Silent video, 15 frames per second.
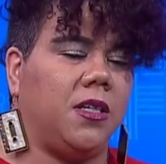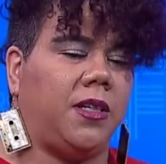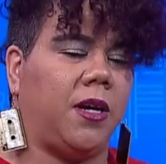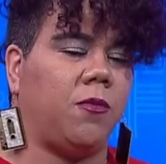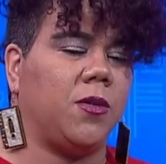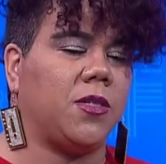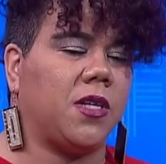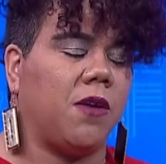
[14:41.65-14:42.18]

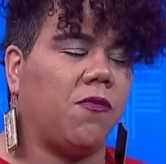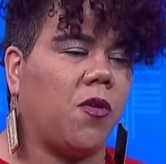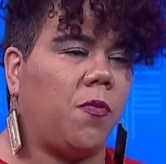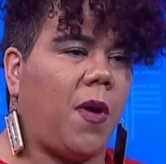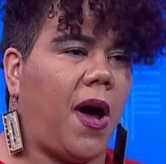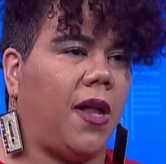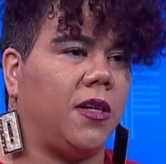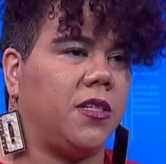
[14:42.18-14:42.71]
there was never a
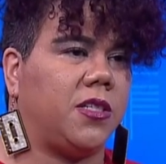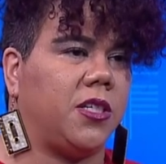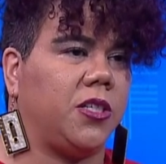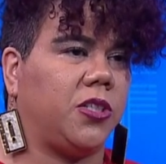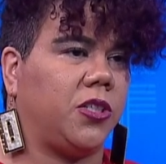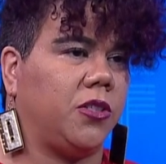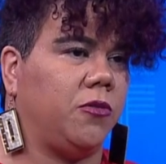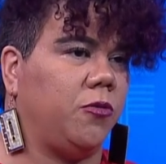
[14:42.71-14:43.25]

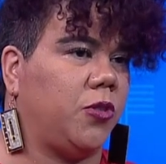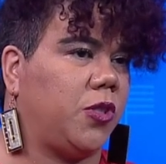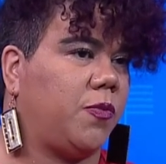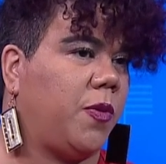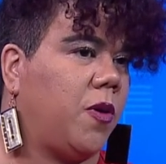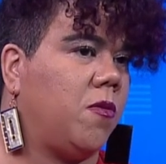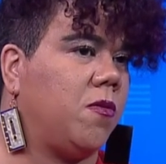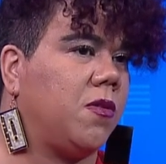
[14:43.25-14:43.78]
politician who
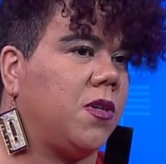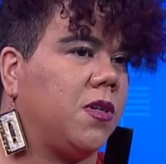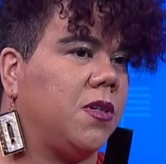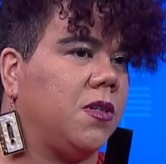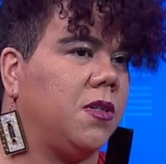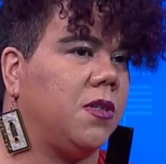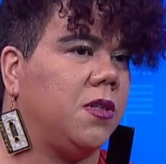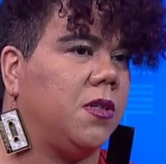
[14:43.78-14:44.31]
spoke.
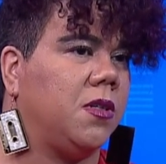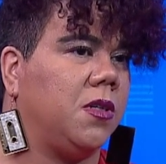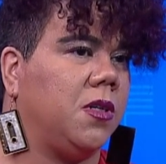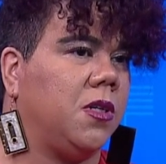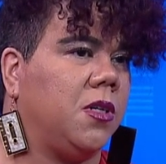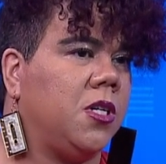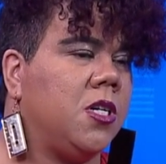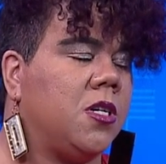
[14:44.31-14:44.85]

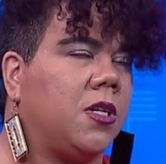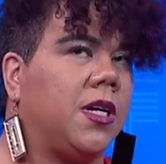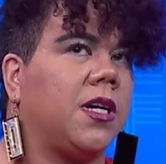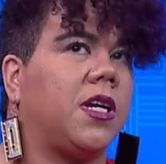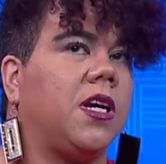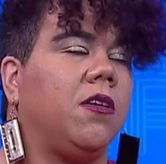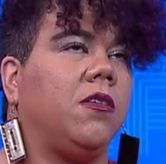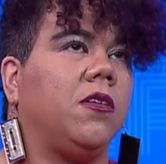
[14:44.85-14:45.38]
You know, like
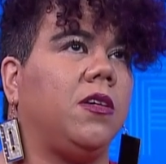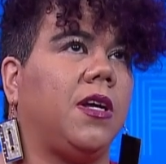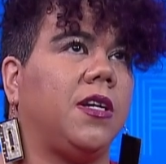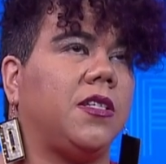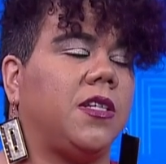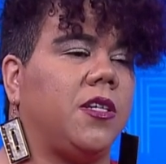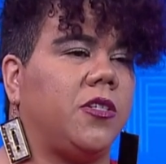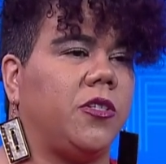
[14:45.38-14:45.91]
here in the United
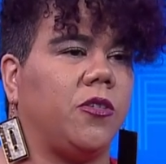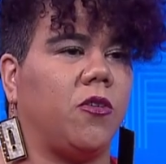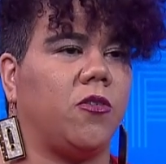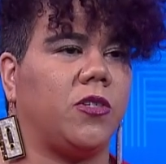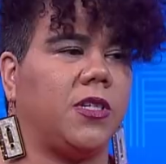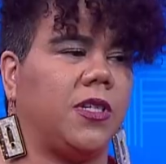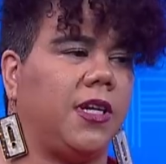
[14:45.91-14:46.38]
States, you go to